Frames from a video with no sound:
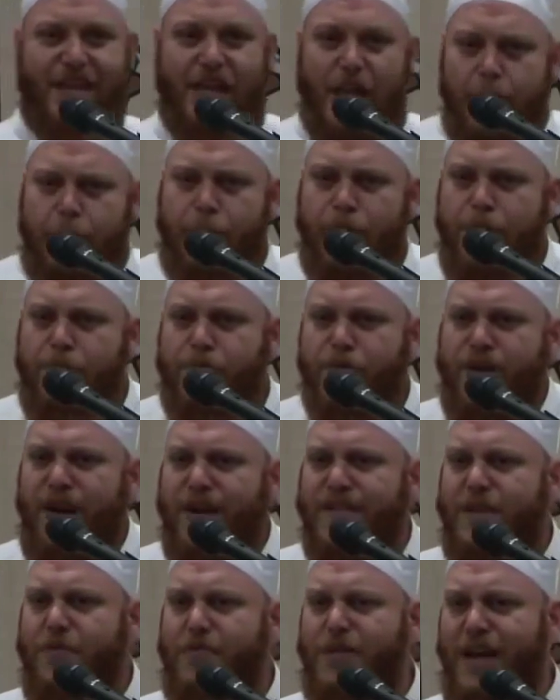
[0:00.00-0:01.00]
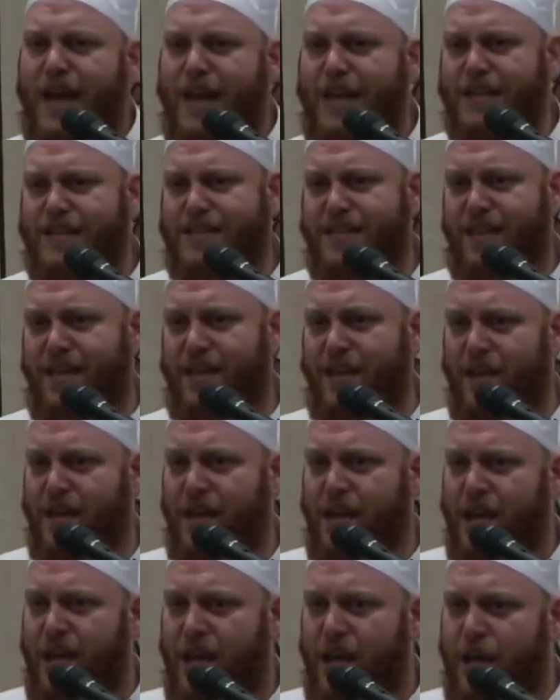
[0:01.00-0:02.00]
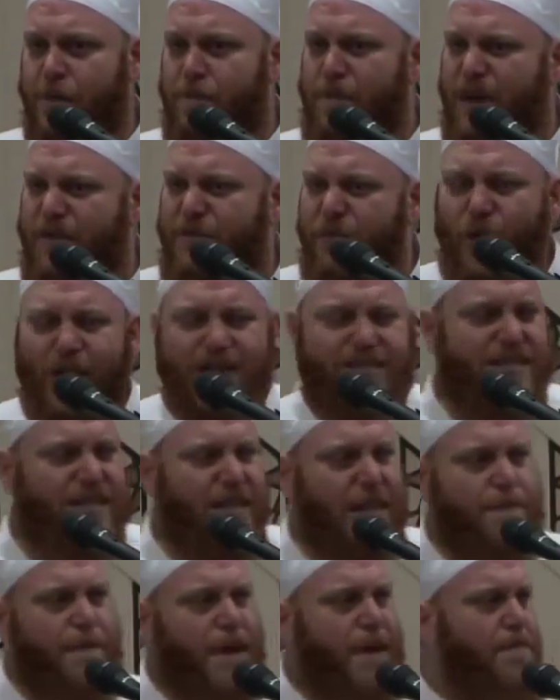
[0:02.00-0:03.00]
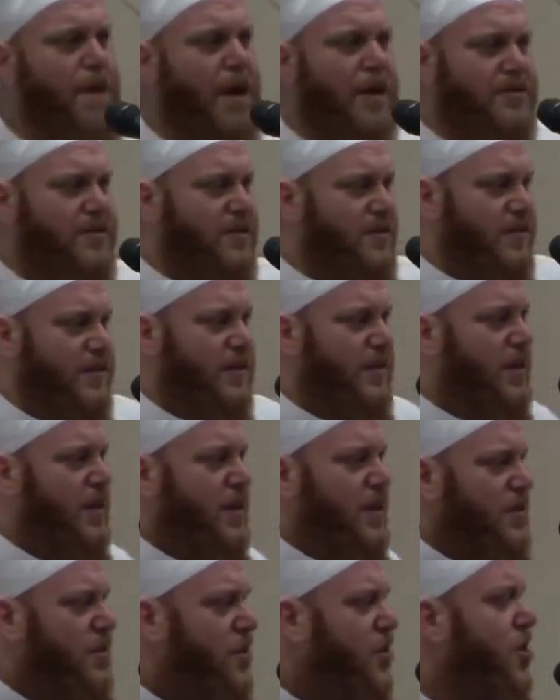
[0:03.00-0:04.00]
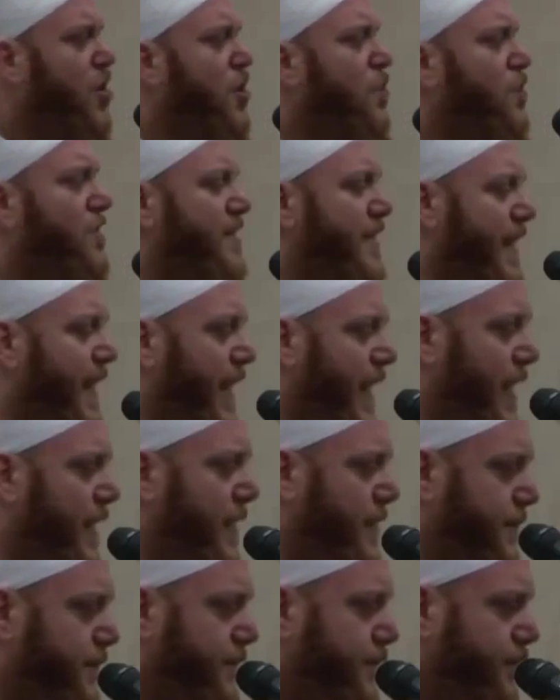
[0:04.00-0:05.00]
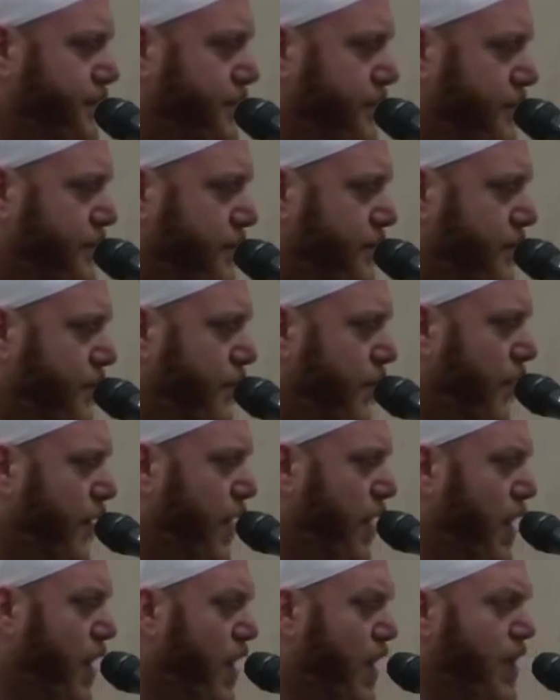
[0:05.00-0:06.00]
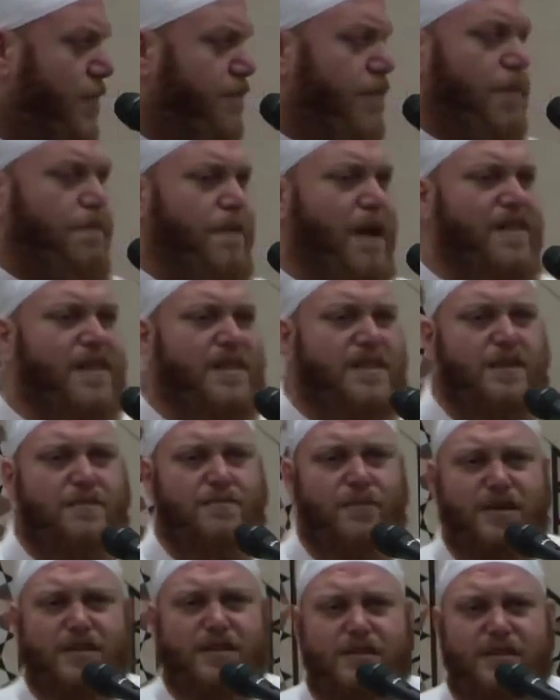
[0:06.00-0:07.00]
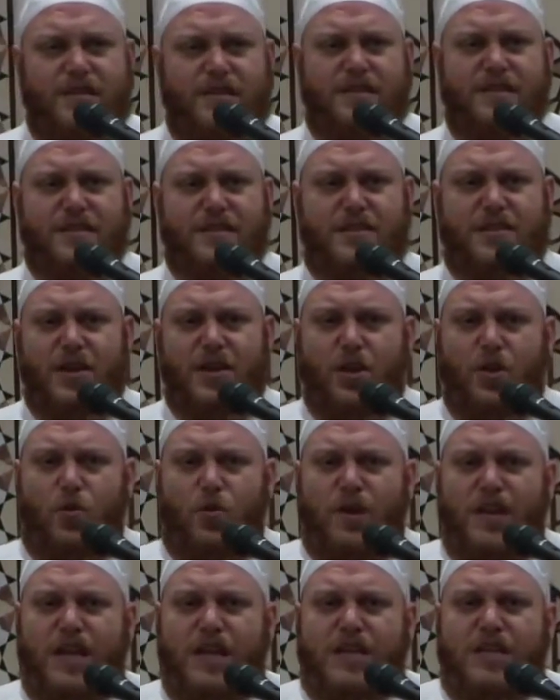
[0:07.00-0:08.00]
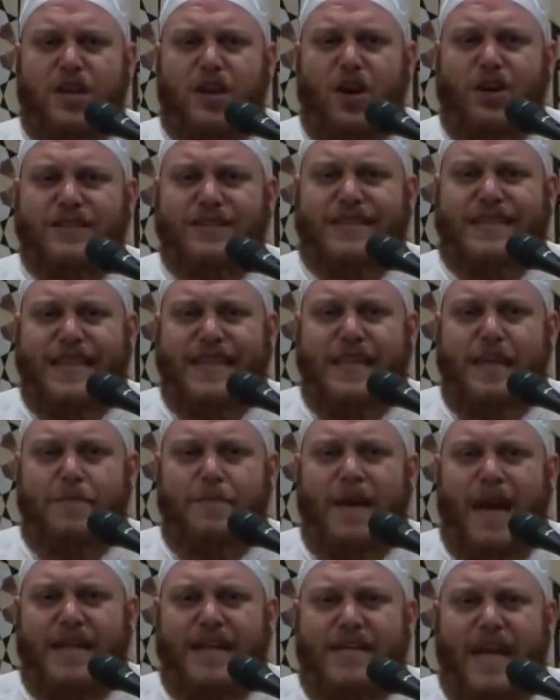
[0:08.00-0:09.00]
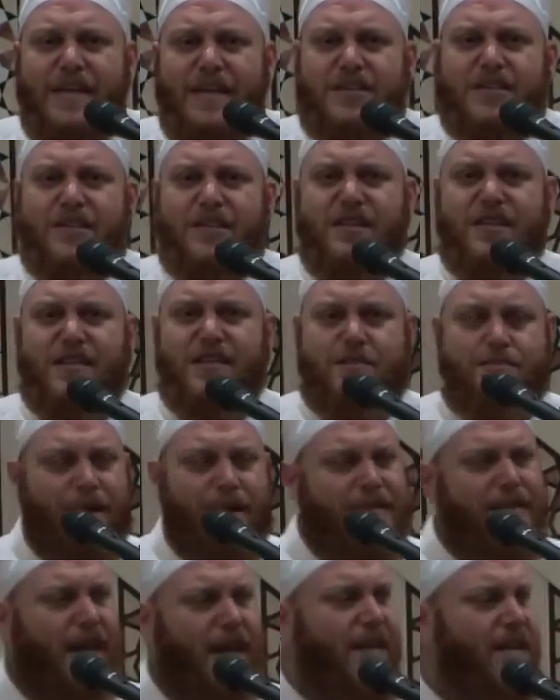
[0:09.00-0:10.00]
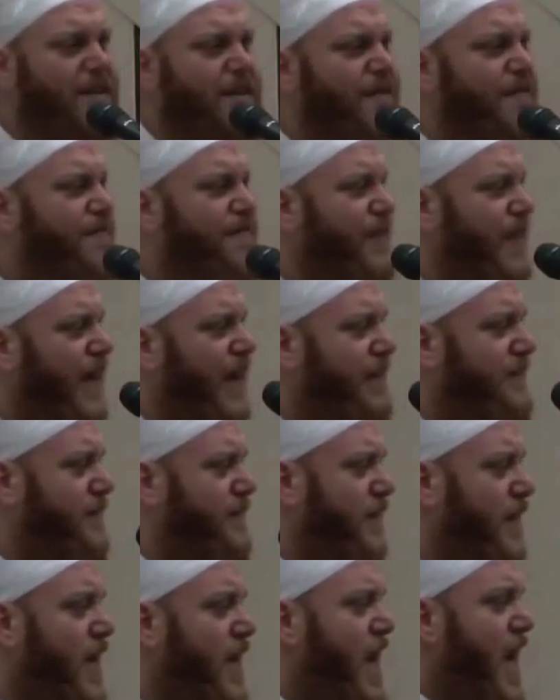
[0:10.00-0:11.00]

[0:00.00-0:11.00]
Let people know the reality. But if we're asleep about it, then who would care? My brothers and my sisters, we need to constantly be attached to this matter and never forget